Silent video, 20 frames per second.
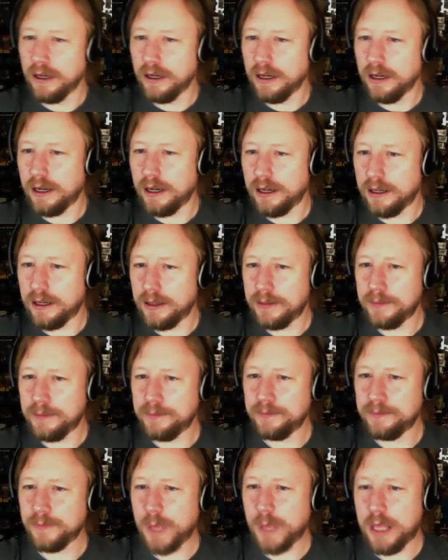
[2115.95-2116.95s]

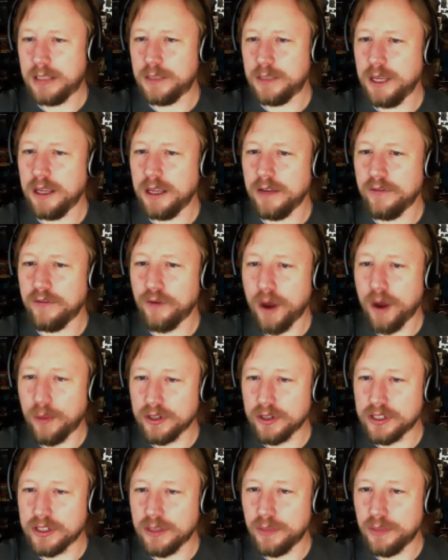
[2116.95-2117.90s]
and speaking of Rebels,